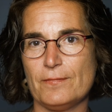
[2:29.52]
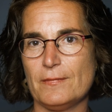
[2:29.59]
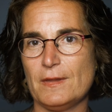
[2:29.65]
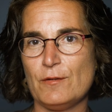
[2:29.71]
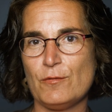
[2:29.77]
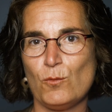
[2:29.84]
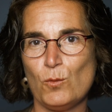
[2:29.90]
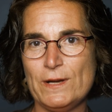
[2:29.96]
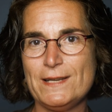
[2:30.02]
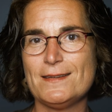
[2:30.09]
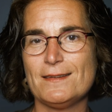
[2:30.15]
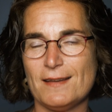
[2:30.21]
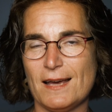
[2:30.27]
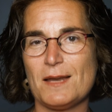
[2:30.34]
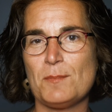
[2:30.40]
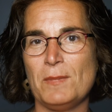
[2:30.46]
If we did
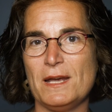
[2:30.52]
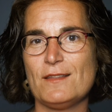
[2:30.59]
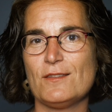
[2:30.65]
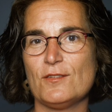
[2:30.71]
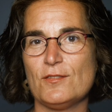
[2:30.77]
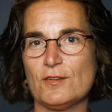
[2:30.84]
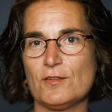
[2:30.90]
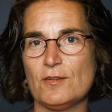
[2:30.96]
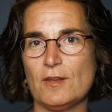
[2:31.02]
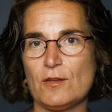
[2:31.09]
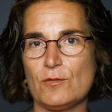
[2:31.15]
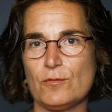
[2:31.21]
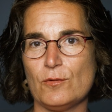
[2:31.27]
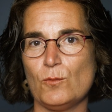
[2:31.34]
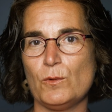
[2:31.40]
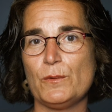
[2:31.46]
not make this
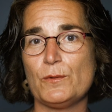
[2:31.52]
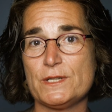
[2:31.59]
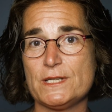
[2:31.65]
successful, we were